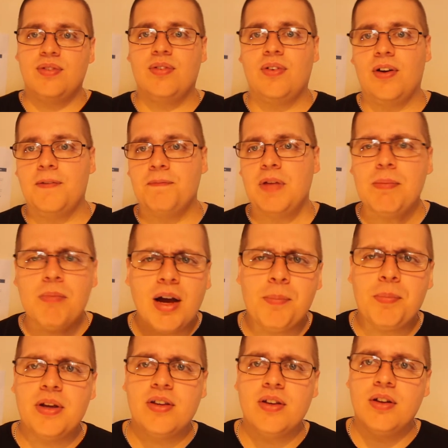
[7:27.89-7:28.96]
Right? In my
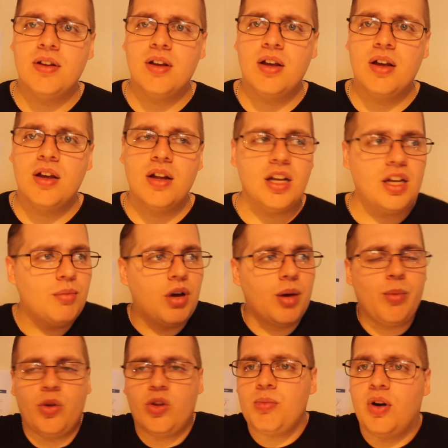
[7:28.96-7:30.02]
opinion, there might
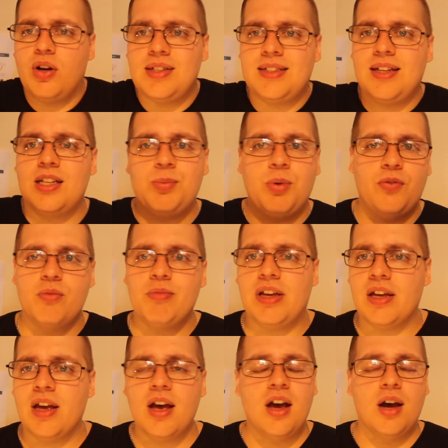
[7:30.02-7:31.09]
be other mindsets, but for
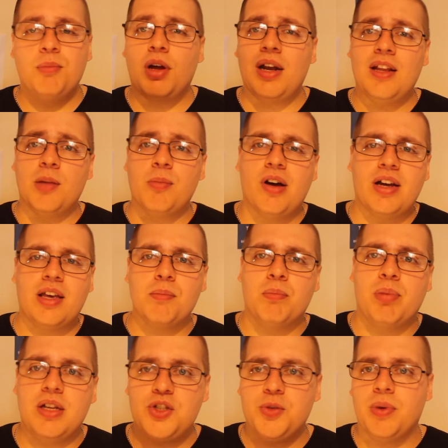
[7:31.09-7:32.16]
me, I'm not letting the market
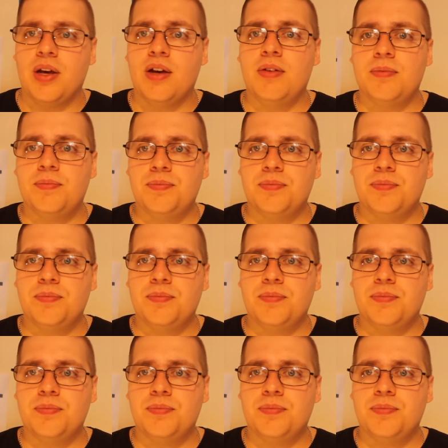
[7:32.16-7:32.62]
bitch me out.